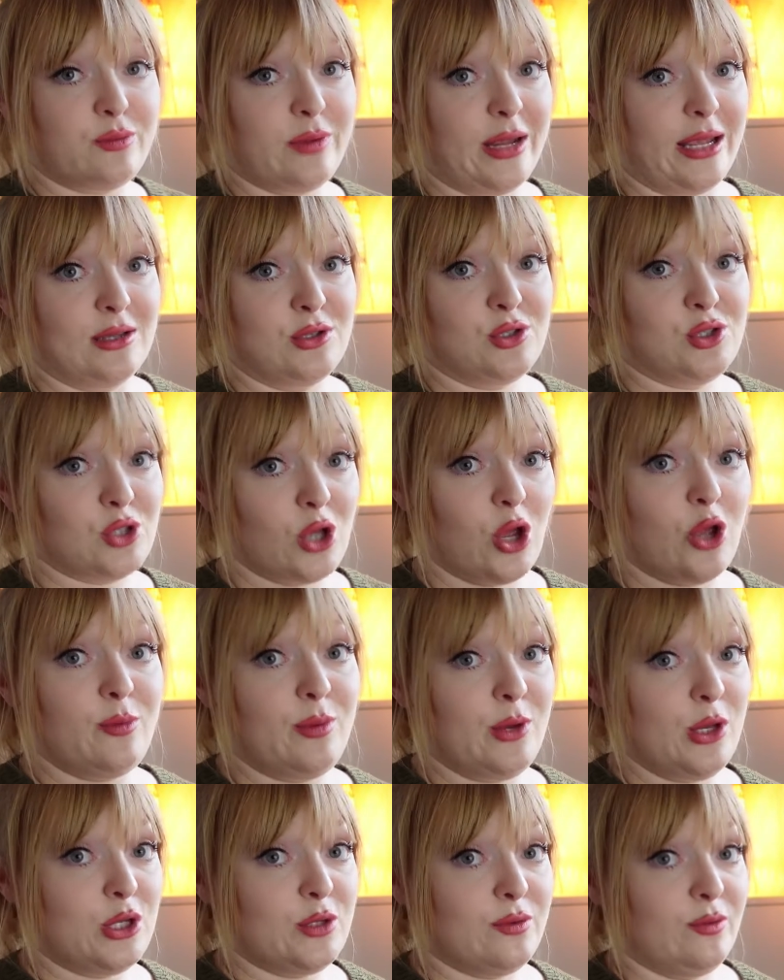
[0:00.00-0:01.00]
ring is so
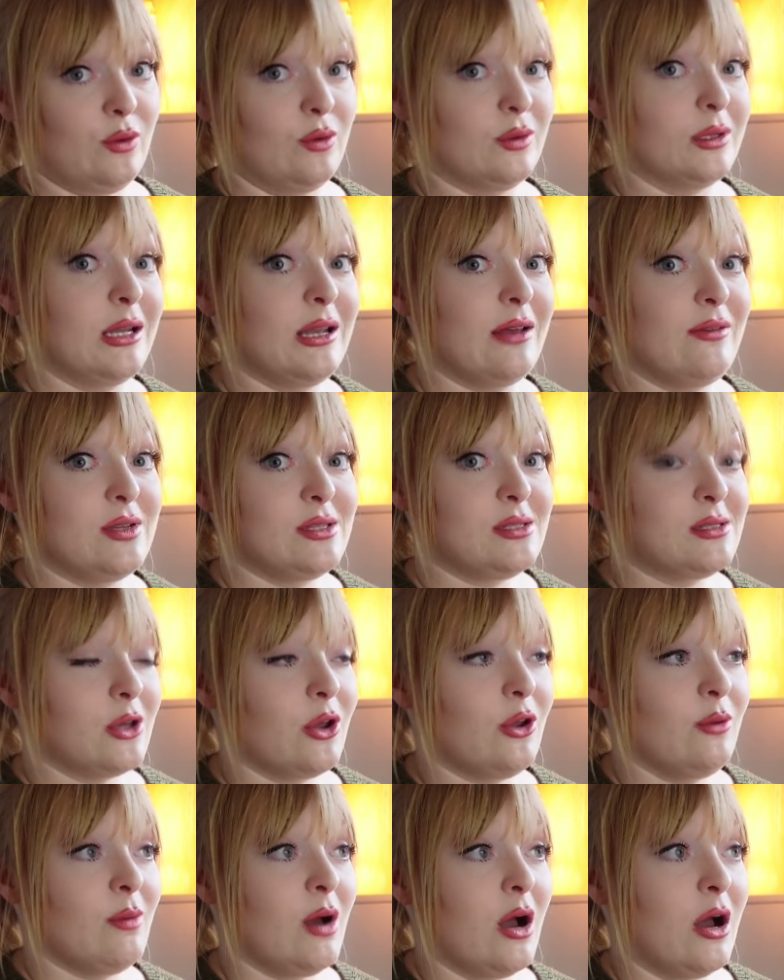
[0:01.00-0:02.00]
beautiful and I love it
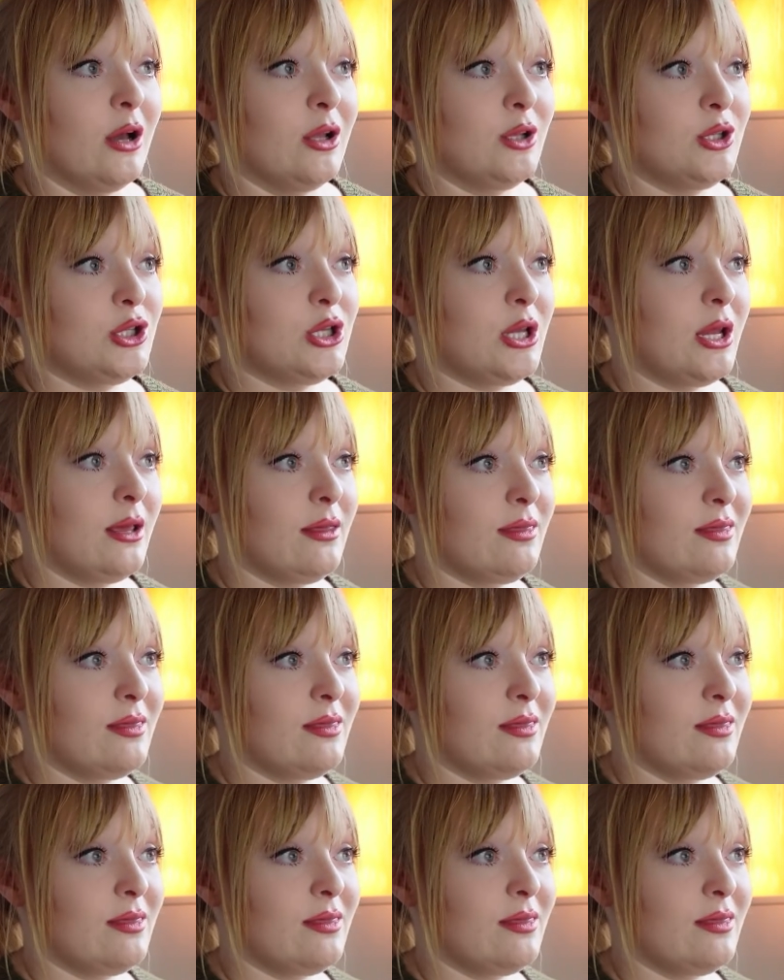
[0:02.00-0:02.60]
so much.